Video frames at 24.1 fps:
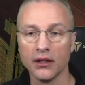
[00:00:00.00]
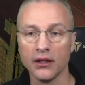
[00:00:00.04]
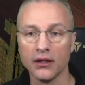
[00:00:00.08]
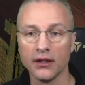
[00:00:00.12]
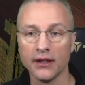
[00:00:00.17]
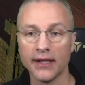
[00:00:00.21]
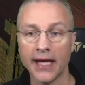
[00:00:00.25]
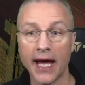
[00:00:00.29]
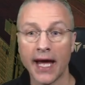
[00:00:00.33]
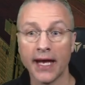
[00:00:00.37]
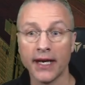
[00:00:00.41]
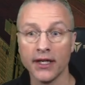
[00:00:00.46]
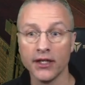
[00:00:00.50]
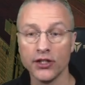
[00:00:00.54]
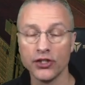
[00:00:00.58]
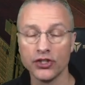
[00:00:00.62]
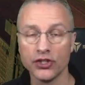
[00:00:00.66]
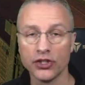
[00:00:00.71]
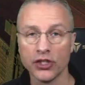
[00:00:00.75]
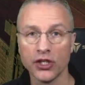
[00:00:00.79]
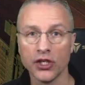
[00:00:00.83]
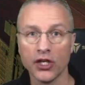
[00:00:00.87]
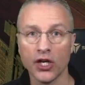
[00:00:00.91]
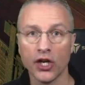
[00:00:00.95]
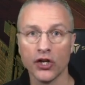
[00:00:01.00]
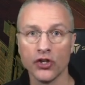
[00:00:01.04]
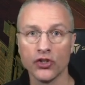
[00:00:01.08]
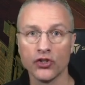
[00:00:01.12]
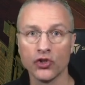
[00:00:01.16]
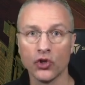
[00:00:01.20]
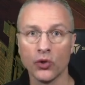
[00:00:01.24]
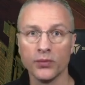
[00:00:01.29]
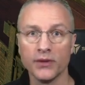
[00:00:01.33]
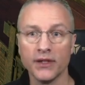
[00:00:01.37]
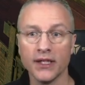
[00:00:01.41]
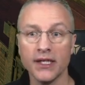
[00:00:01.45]
garage and
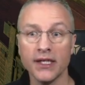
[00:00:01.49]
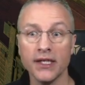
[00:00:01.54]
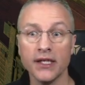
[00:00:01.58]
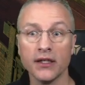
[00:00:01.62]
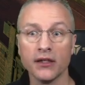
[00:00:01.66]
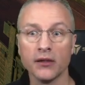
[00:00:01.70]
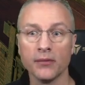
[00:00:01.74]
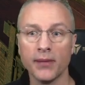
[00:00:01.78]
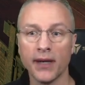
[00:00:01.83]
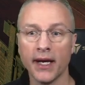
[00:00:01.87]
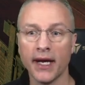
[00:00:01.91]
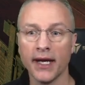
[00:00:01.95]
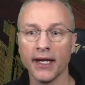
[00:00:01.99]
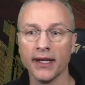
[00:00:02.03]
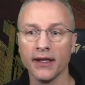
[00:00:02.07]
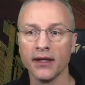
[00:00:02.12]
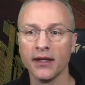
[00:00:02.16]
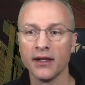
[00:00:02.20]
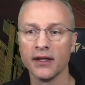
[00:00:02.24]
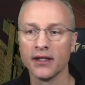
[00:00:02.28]
dropped it nearby,